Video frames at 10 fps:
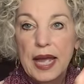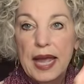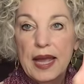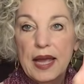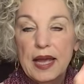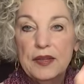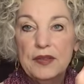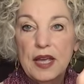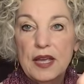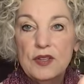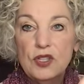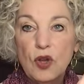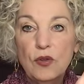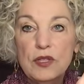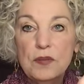and they
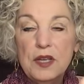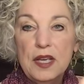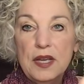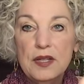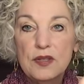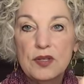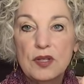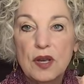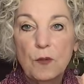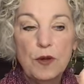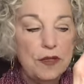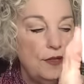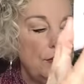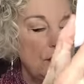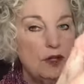sold some kits with
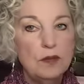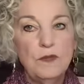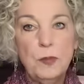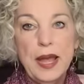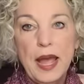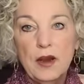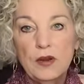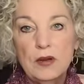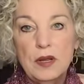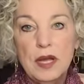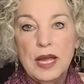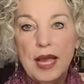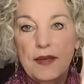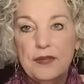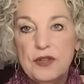this pattern
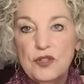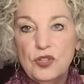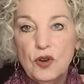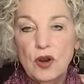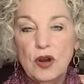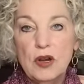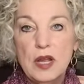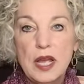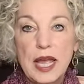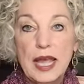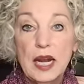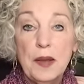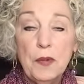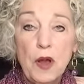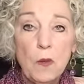and this yarn, and
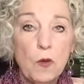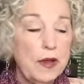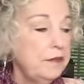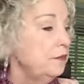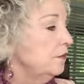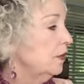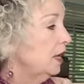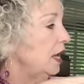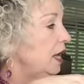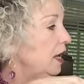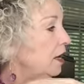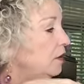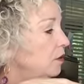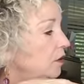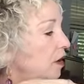I bought one.
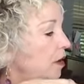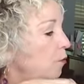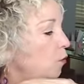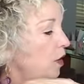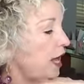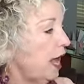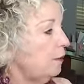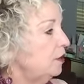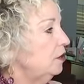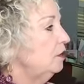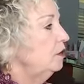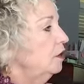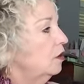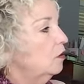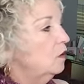And what happened
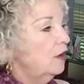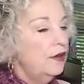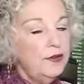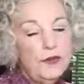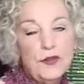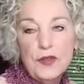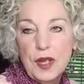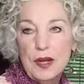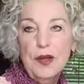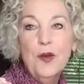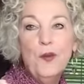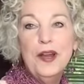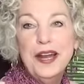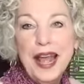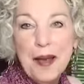was, said
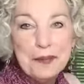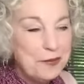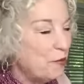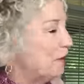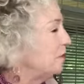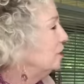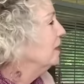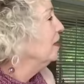what had happened was,